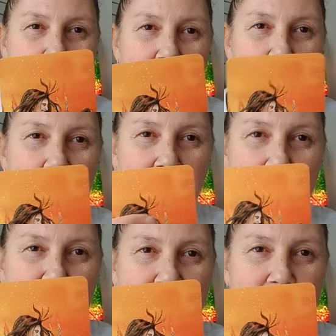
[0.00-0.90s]
you know,
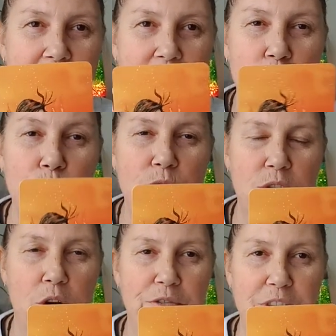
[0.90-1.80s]
there was this use
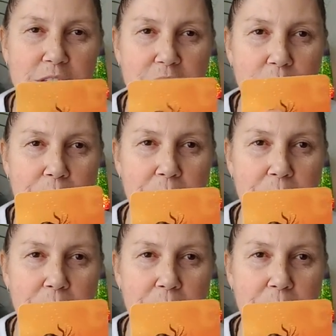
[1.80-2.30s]
of this